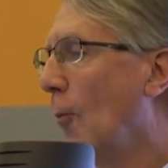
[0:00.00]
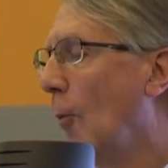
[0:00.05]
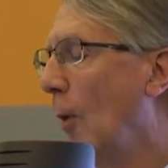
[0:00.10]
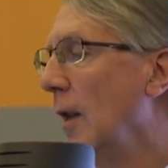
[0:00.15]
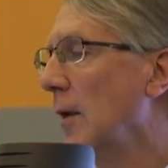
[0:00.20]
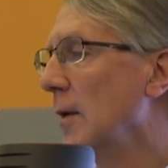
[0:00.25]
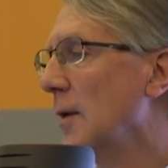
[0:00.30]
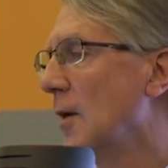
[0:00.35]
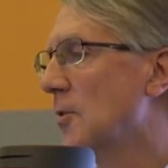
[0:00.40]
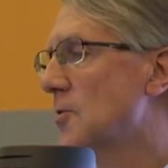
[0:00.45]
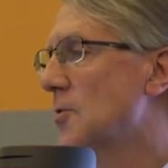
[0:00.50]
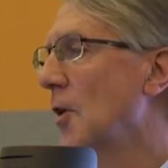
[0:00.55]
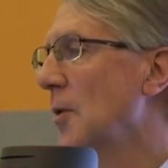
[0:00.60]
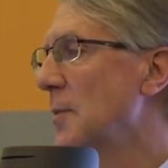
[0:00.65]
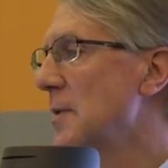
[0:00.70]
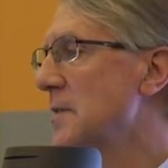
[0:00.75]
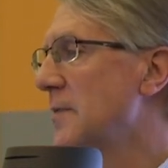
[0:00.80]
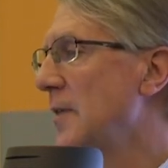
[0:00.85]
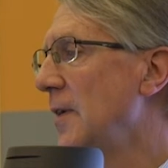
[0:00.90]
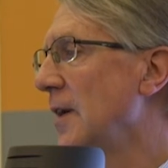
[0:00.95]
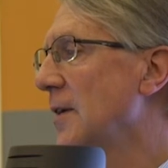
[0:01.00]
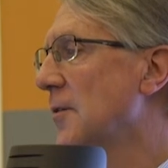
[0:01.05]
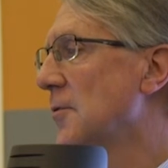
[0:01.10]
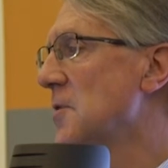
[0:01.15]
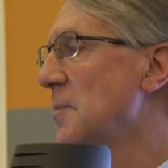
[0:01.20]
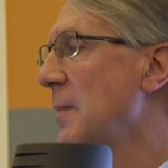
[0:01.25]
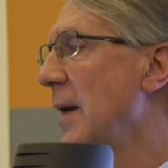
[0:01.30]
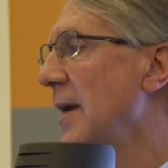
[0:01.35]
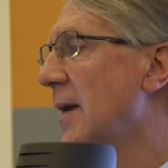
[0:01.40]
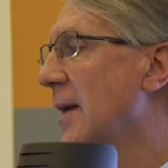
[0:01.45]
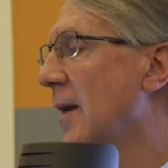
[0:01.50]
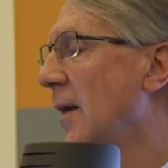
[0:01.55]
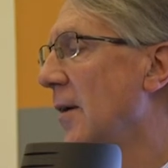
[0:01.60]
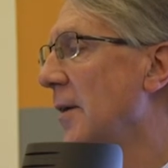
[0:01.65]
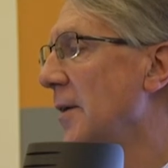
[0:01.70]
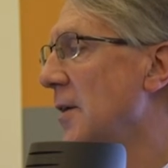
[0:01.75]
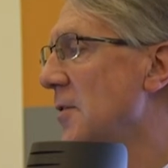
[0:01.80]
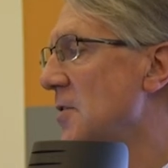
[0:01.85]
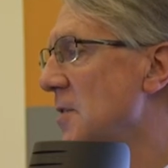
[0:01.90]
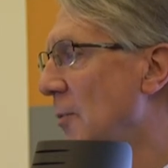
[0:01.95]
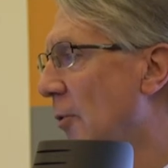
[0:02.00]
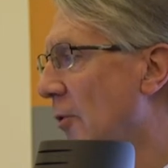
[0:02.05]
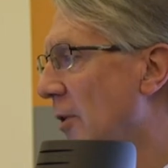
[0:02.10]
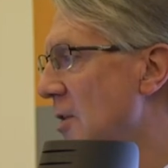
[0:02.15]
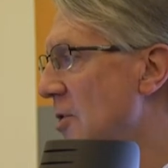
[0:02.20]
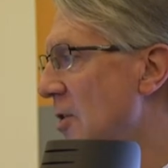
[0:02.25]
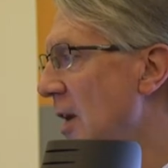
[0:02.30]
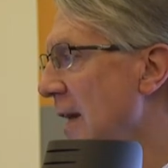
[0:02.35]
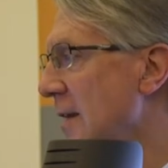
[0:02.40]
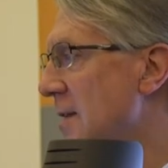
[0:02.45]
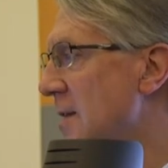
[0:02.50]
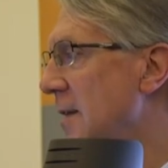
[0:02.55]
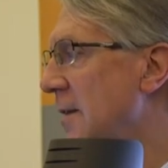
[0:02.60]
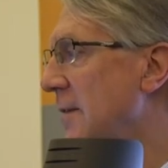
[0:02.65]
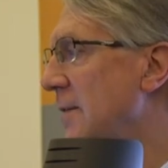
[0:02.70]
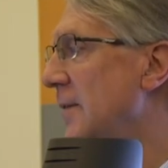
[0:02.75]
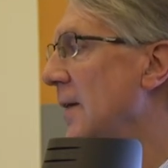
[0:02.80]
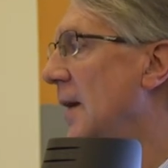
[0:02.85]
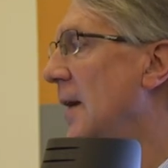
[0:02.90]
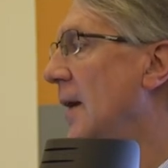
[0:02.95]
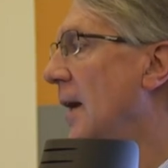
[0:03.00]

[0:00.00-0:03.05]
will autonomous vehicles make car use more attractive?